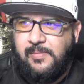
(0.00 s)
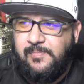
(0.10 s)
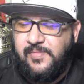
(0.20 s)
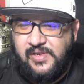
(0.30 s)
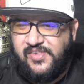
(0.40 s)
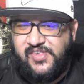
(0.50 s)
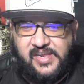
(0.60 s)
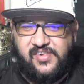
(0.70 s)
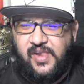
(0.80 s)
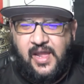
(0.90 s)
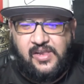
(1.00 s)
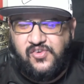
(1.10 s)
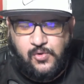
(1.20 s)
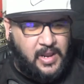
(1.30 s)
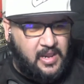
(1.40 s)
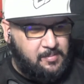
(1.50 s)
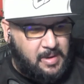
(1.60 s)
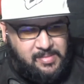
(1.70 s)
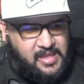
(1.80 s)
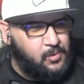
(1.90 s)
He's 6'9", 280.
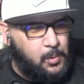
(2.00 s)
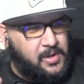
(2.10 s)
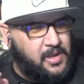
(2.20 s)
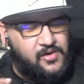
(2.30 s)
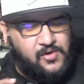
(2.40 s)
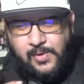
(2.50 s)
Maybe that's what we got to do.